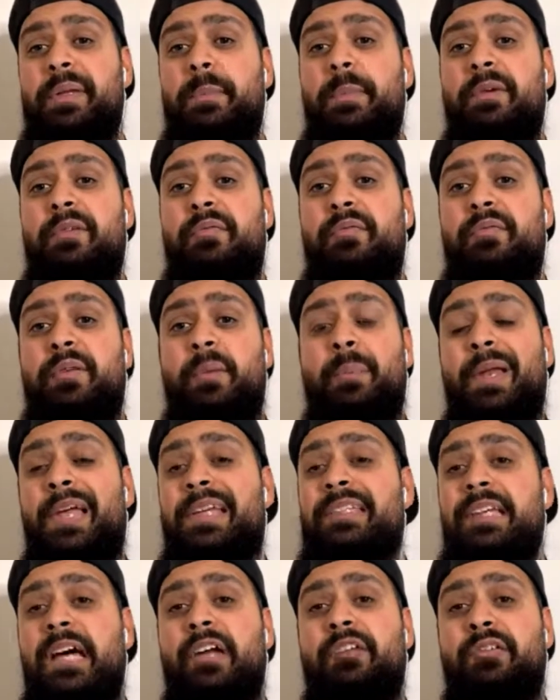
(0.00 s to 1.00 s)
them if the
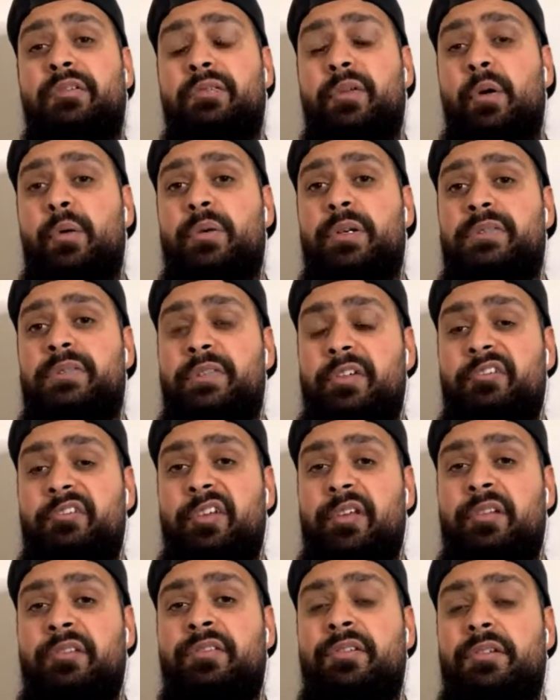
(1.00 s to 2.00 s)
players are actually focused for a
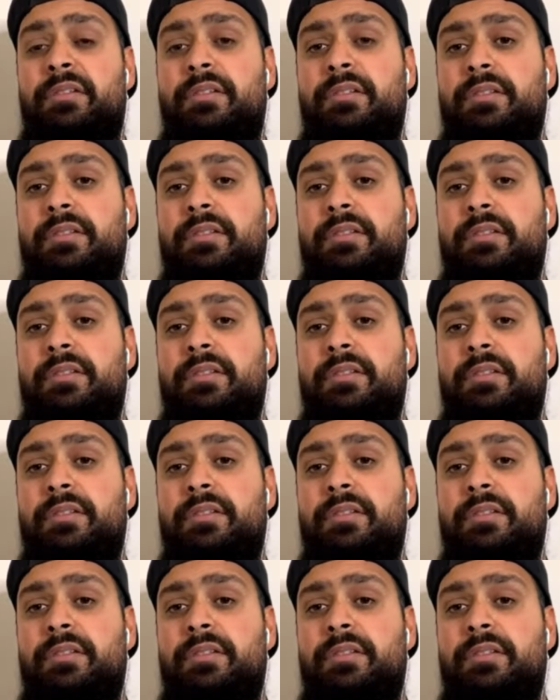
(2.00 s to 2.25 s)
change.